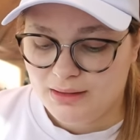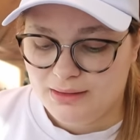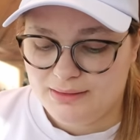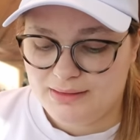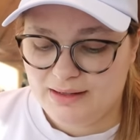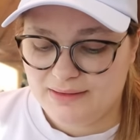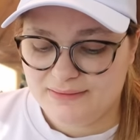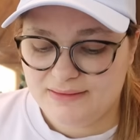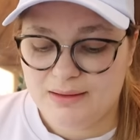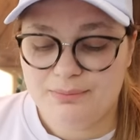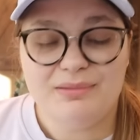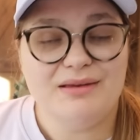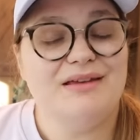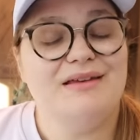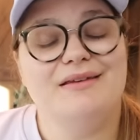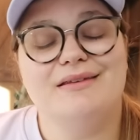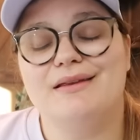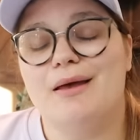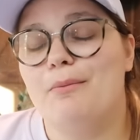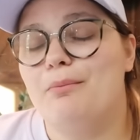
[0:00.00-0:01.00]
Next up
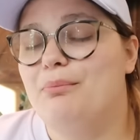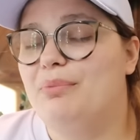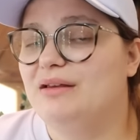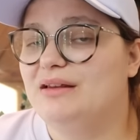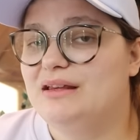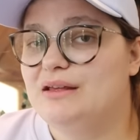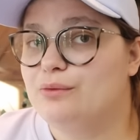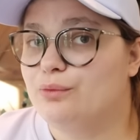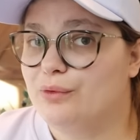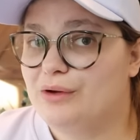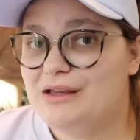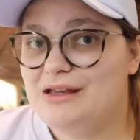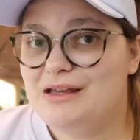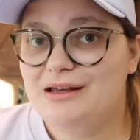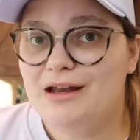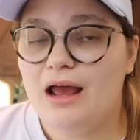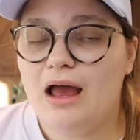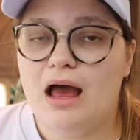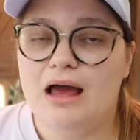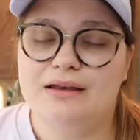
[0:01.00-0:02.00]
is Billy
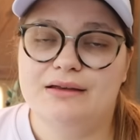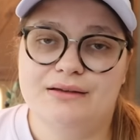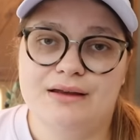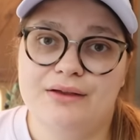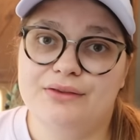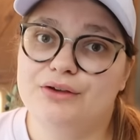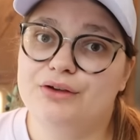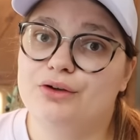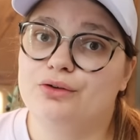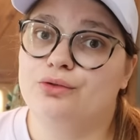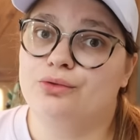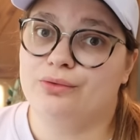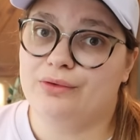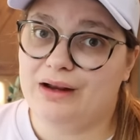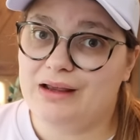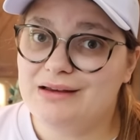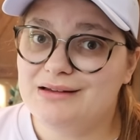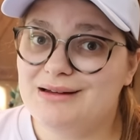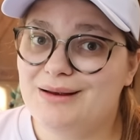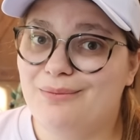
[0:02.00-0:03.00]
Reid, another
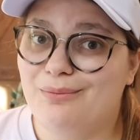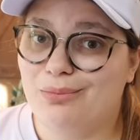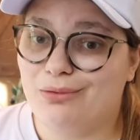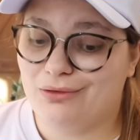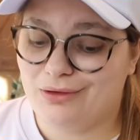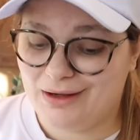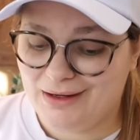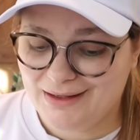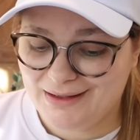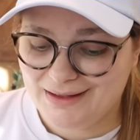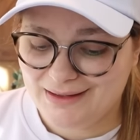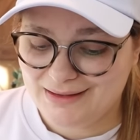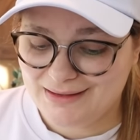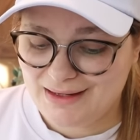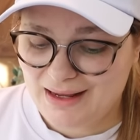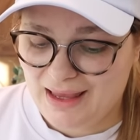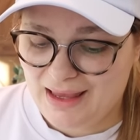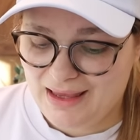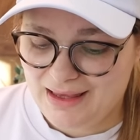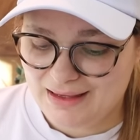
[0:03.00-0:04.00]
great
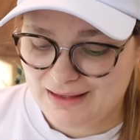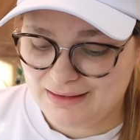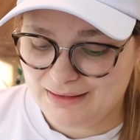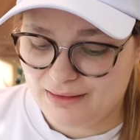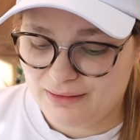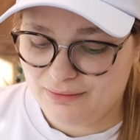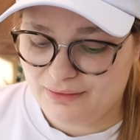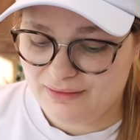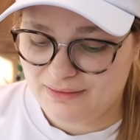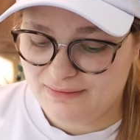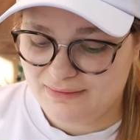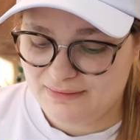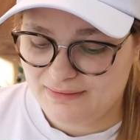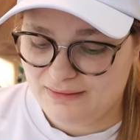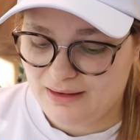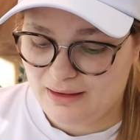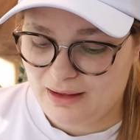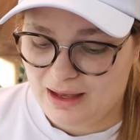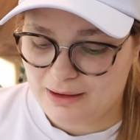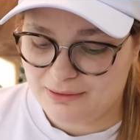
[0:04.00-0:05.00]
brand, and this,
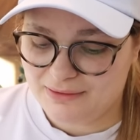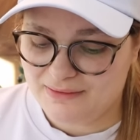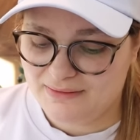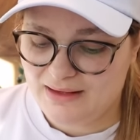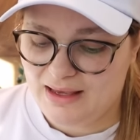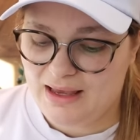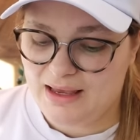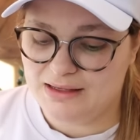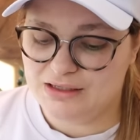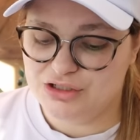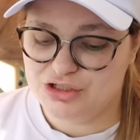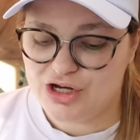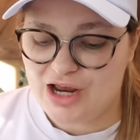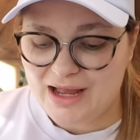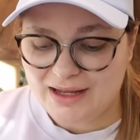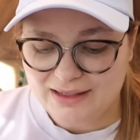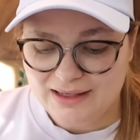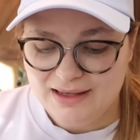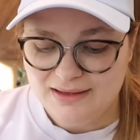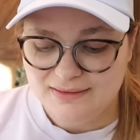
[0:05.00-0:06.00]
I would say,
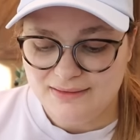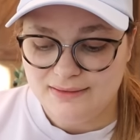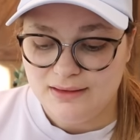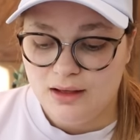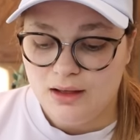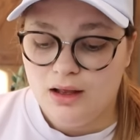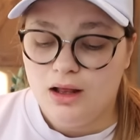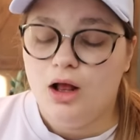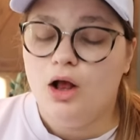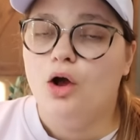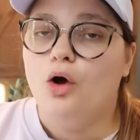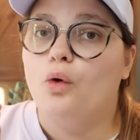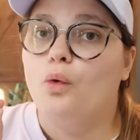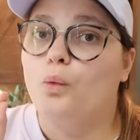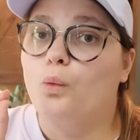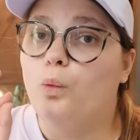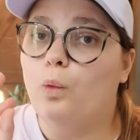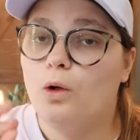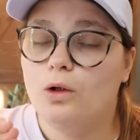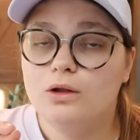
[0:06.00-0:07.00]
jackets
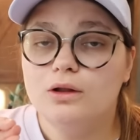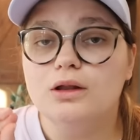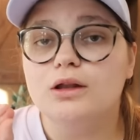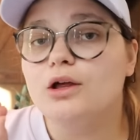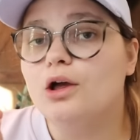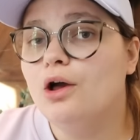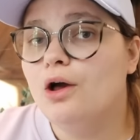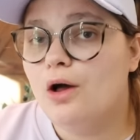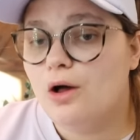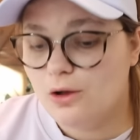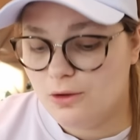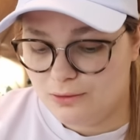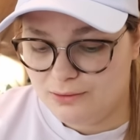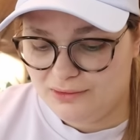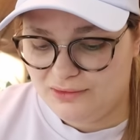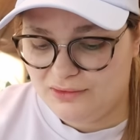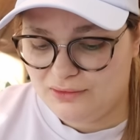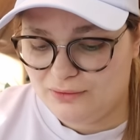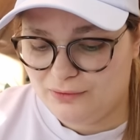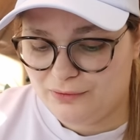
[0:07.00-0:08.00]
wool
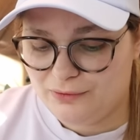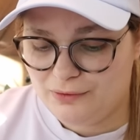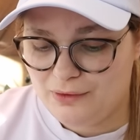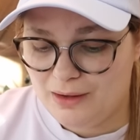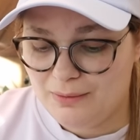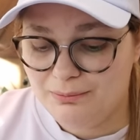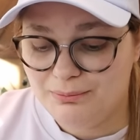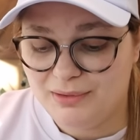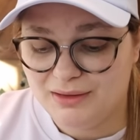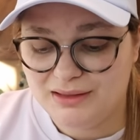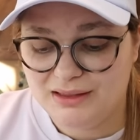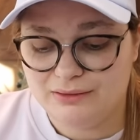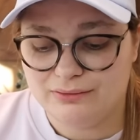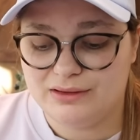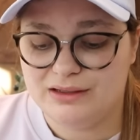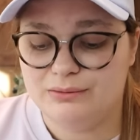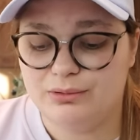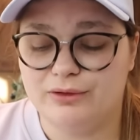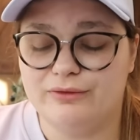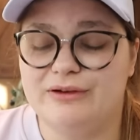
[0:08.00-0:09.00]
coats from Billy
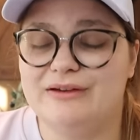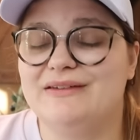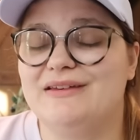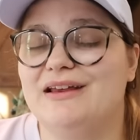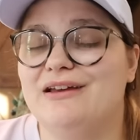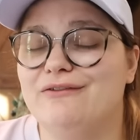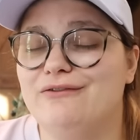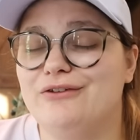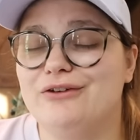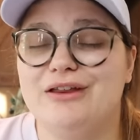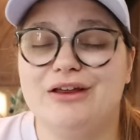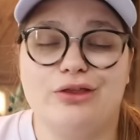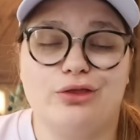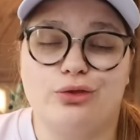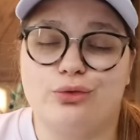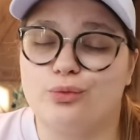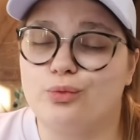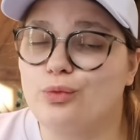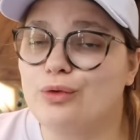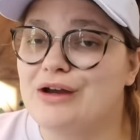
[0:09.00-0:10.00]
Reid were recently for
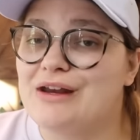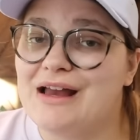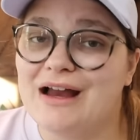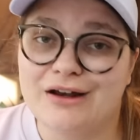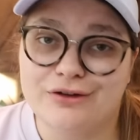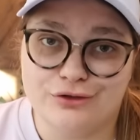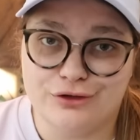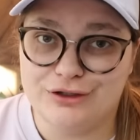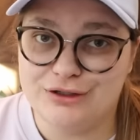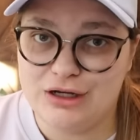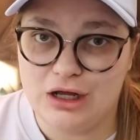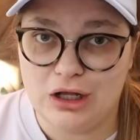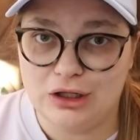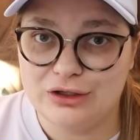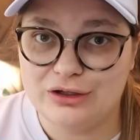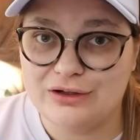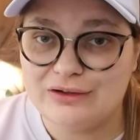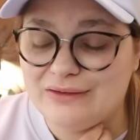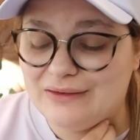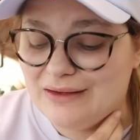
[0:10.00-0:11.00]
like
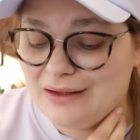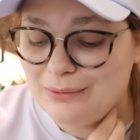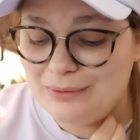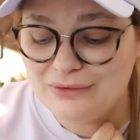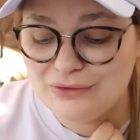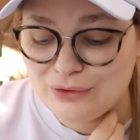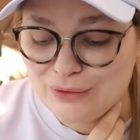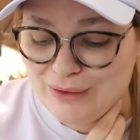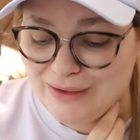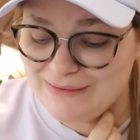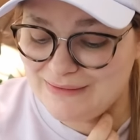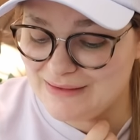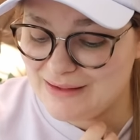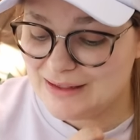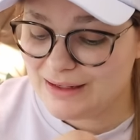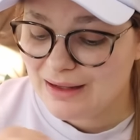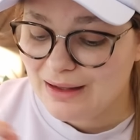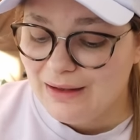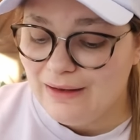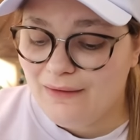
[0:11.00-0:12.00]
$300. It was
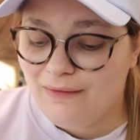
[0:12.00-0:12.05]
crazy.